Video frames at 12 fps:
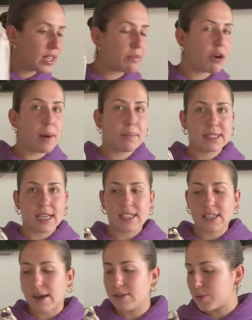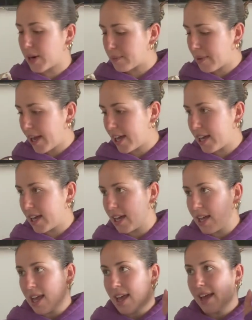I brought, besides I was wearing my
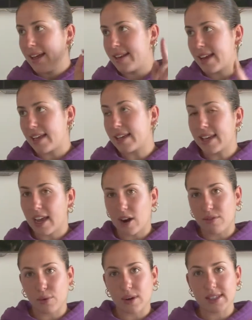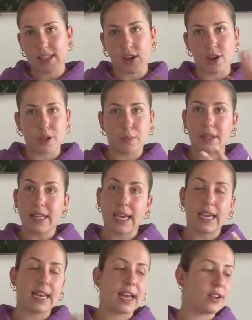Nike Air Force like on the
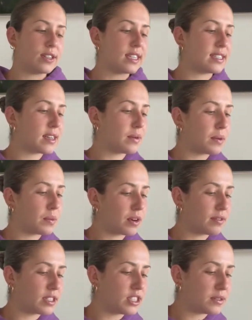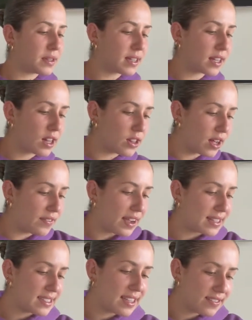plane and on days that we weren't really doing like a lot of
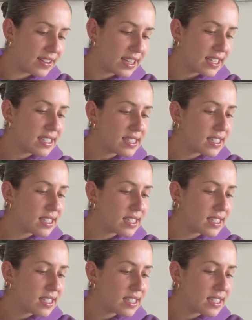activities.